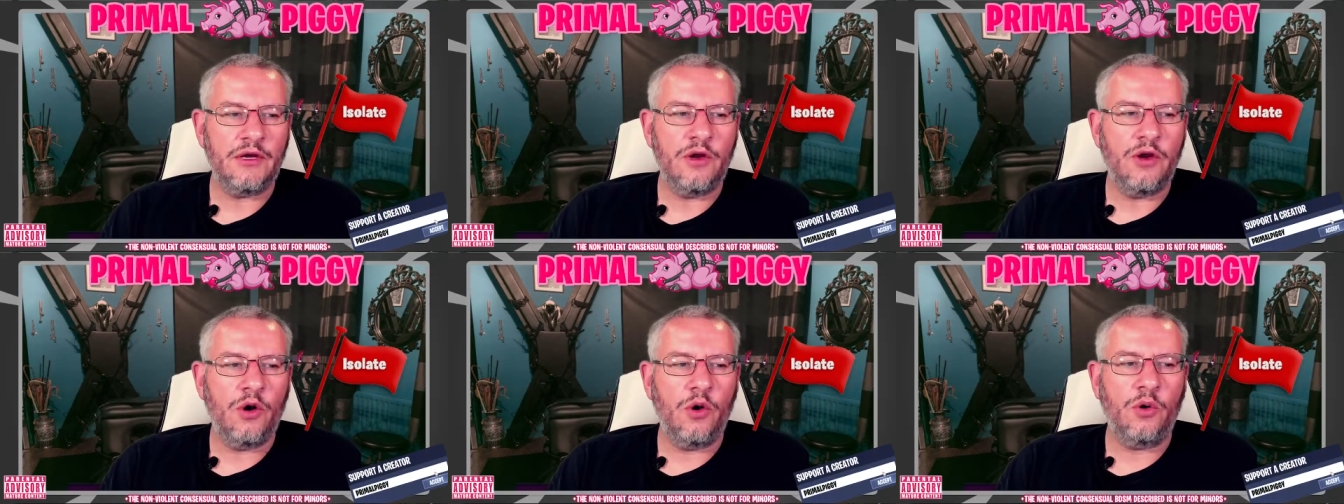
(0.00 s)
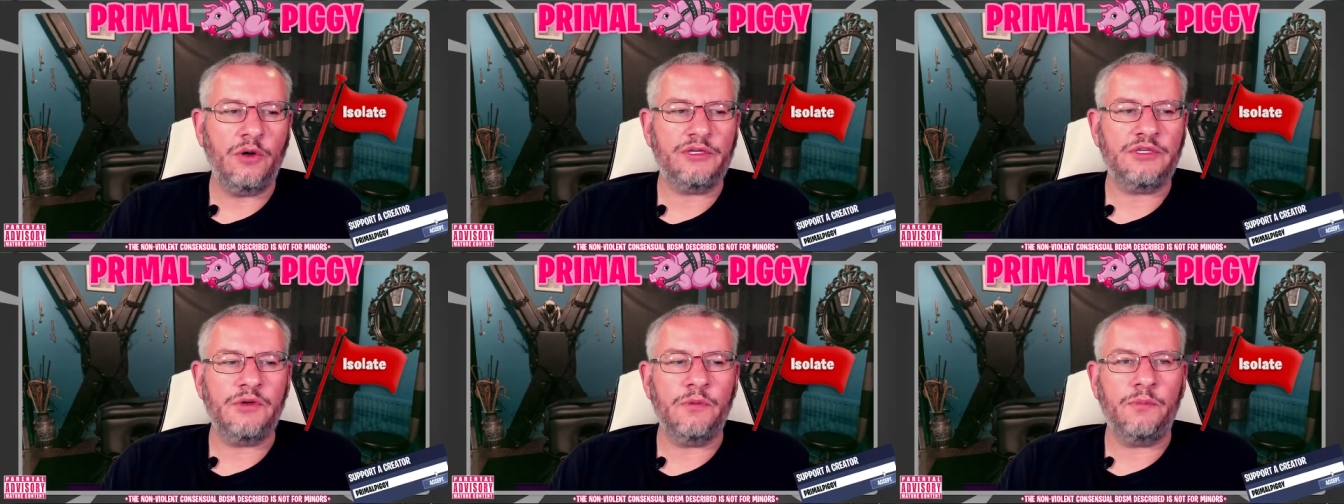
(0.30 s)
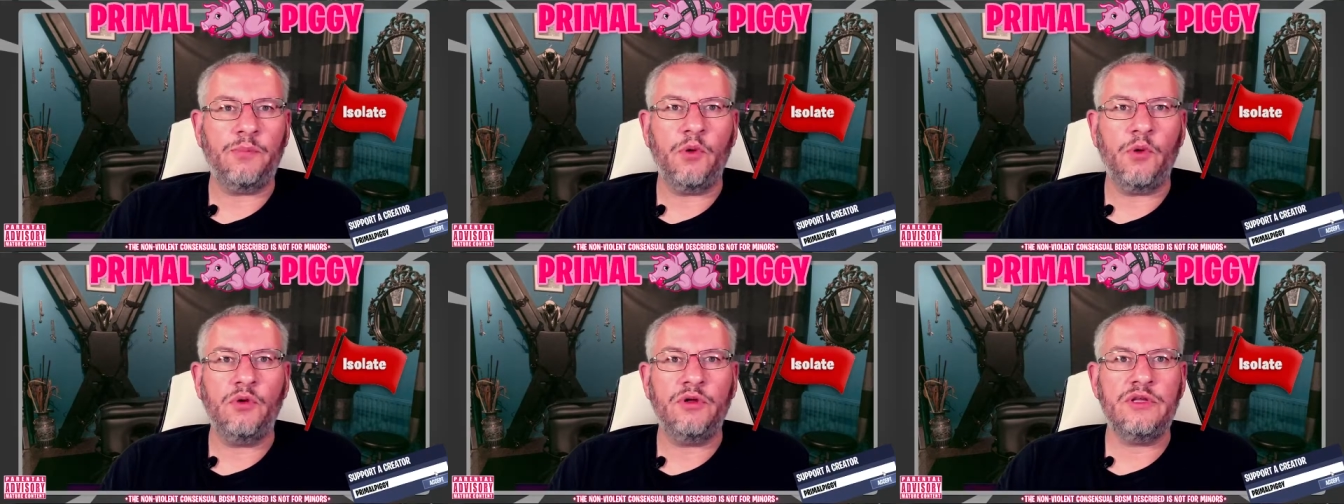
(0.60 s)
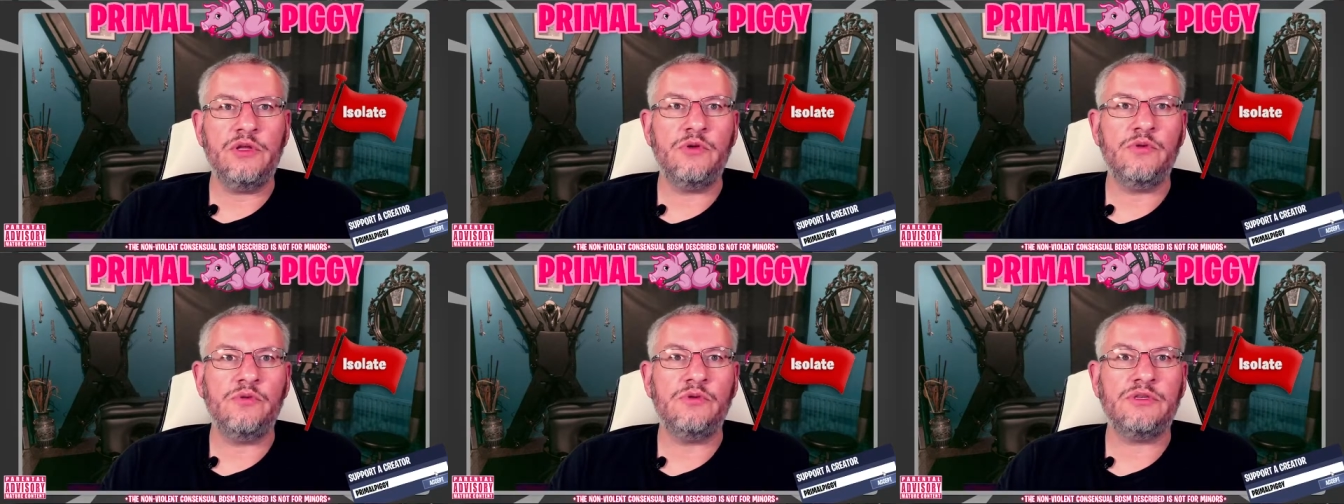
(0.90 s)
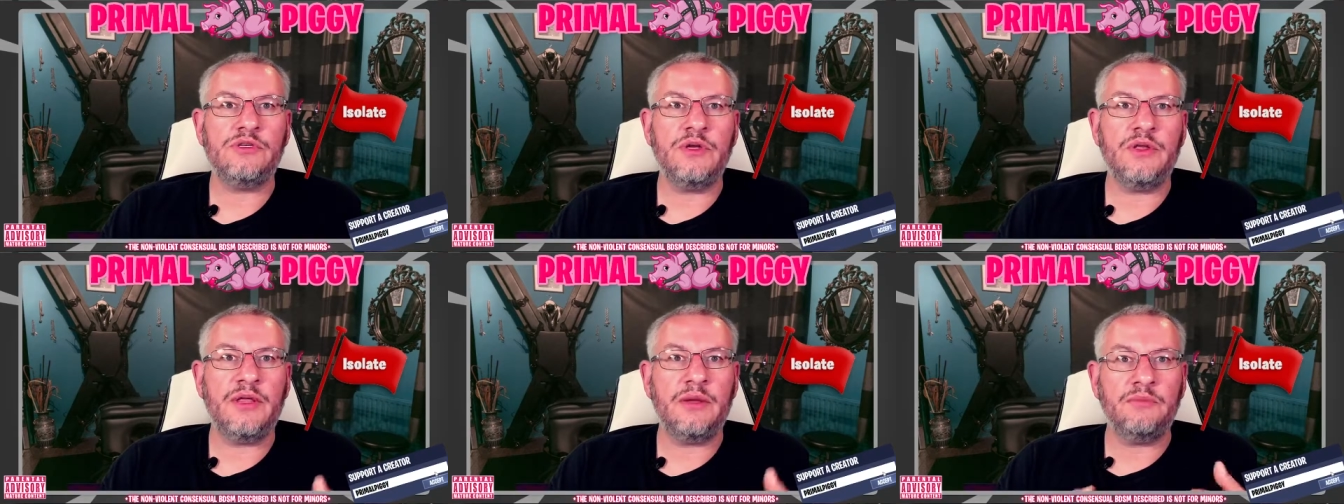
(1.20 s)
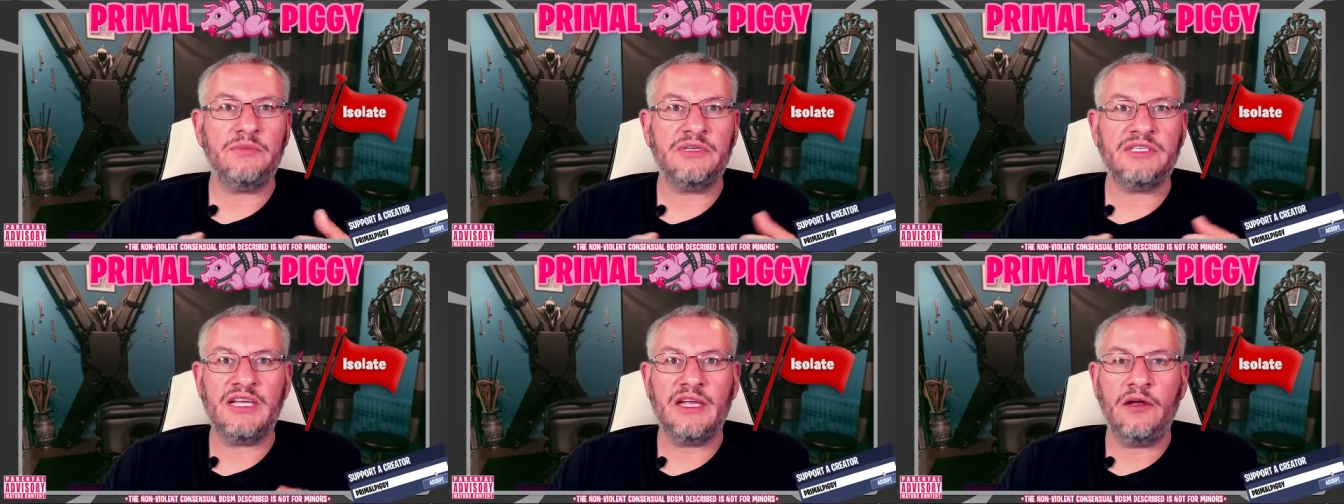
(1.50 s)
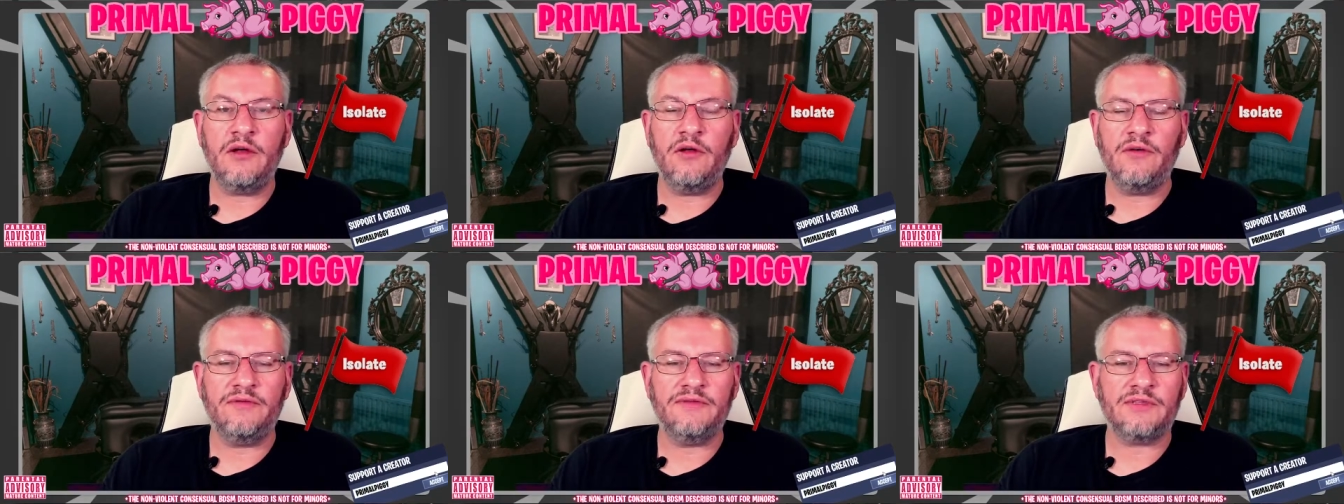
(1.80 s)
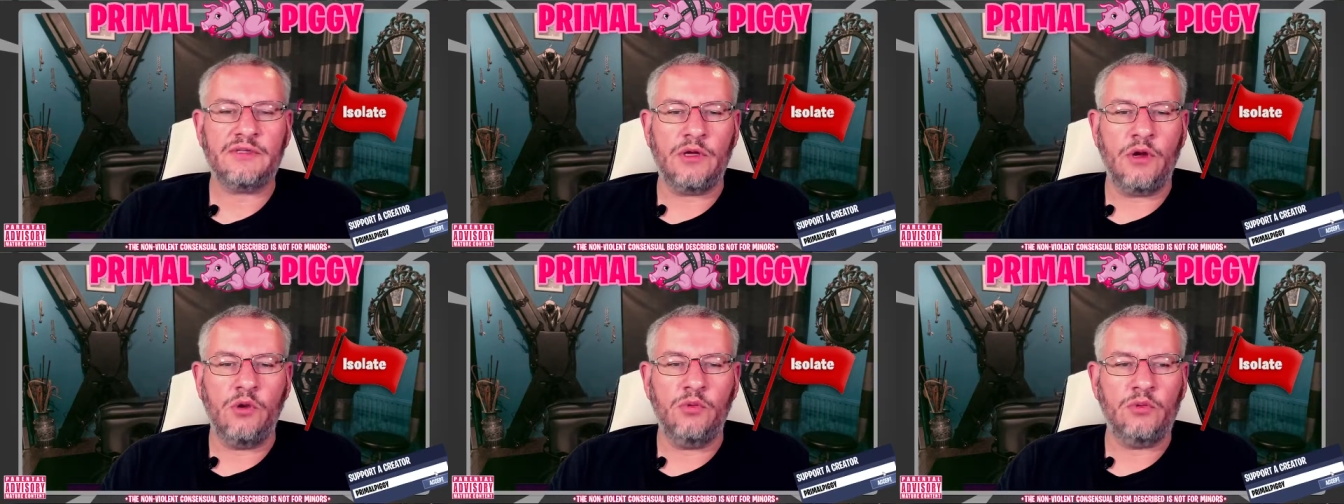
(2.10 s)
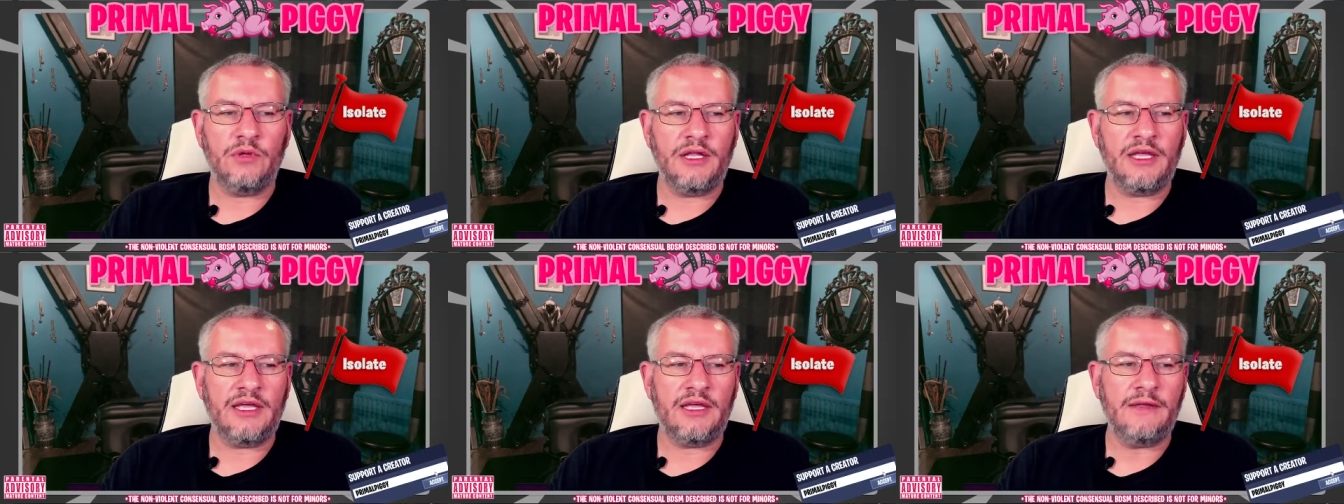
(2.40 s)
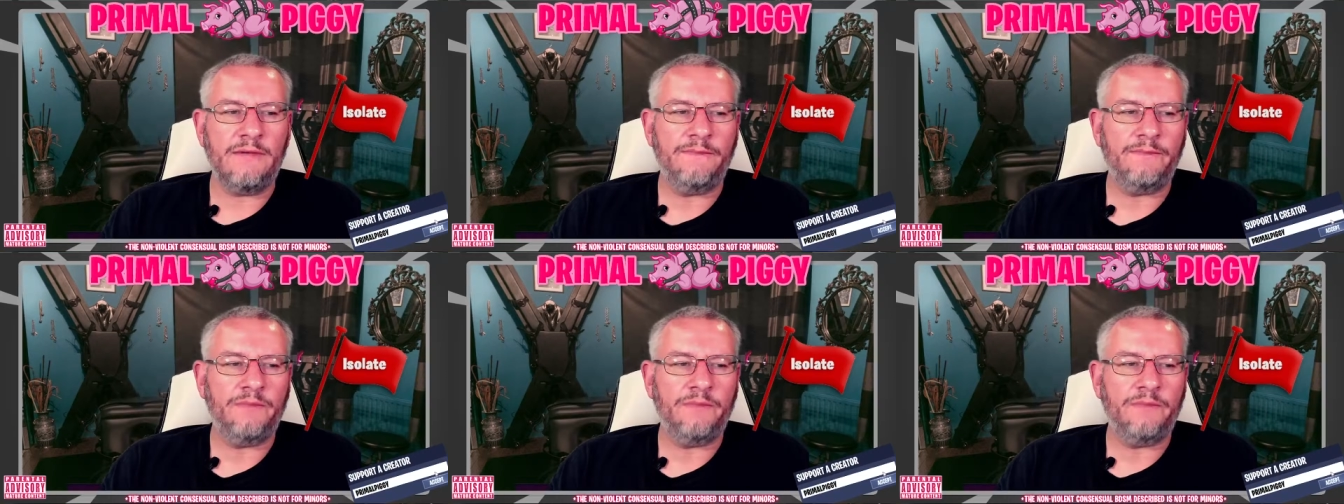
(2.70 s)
or to pull you to themselves only